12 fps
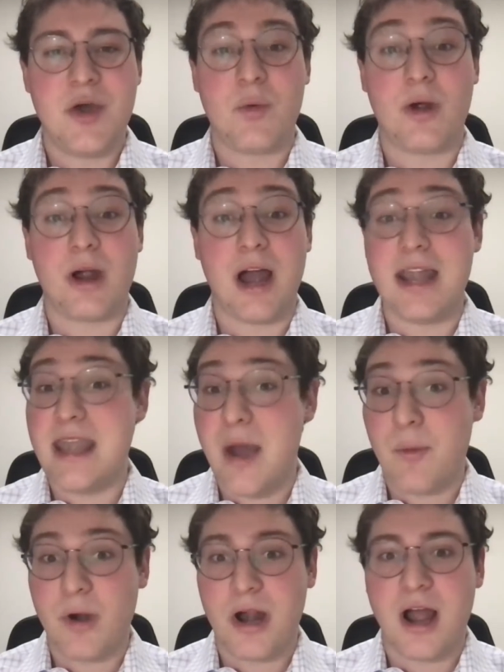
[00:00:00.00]
We're a
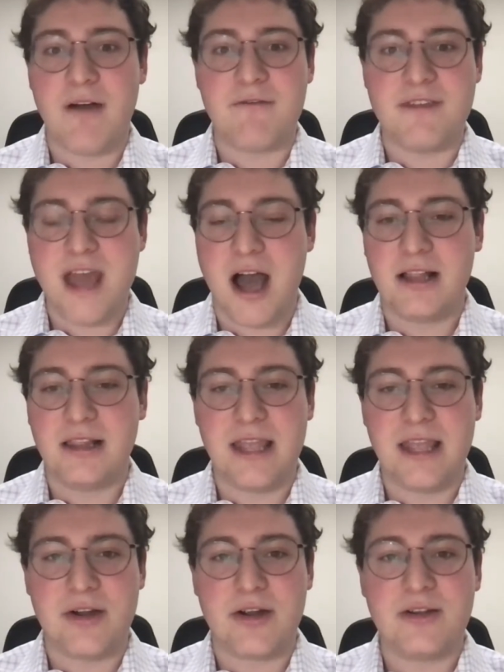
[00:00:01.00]
network of young
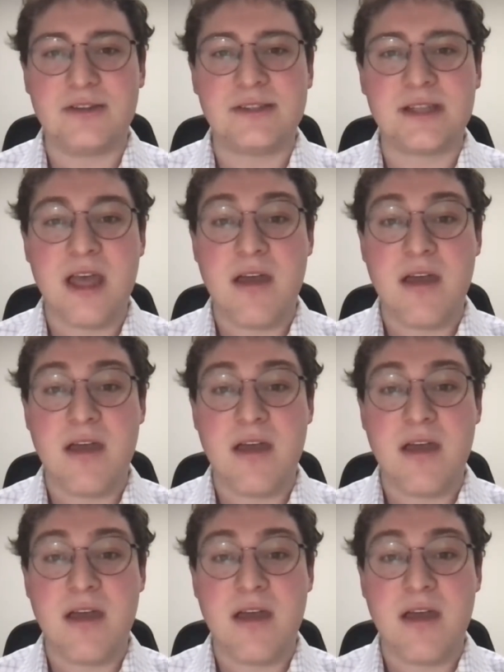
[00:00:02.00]
leaders